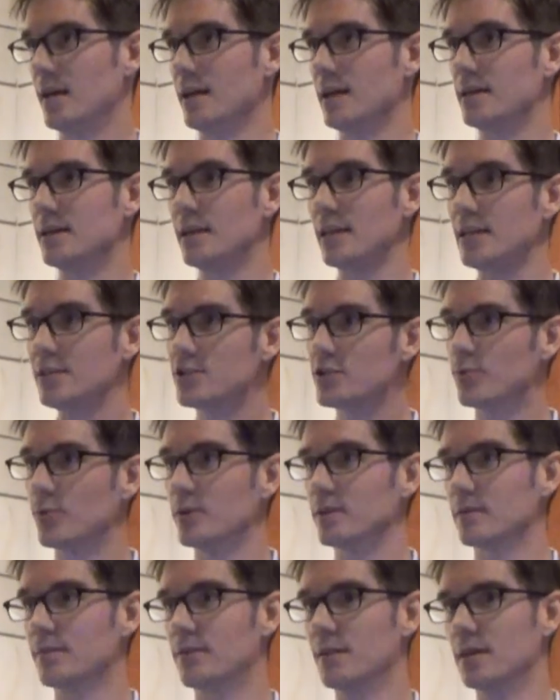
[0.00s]
and each
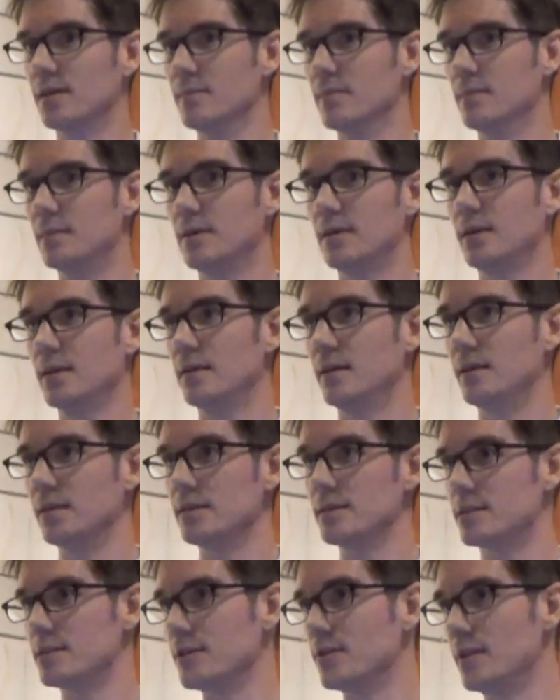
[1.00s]
one of them
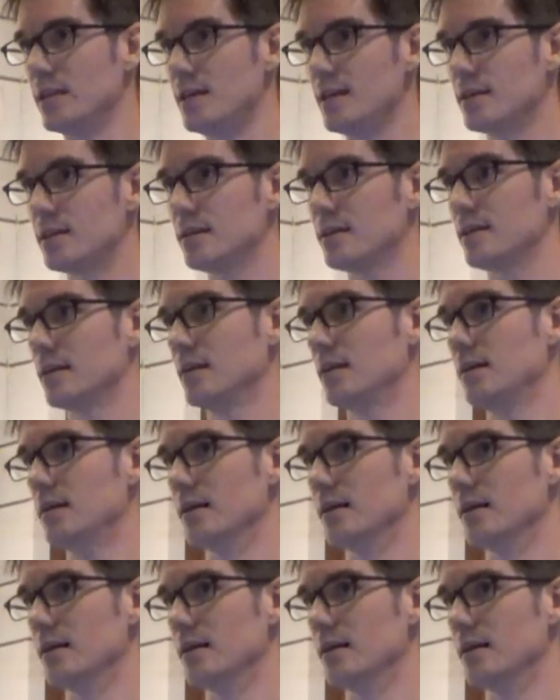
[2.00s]
is unique.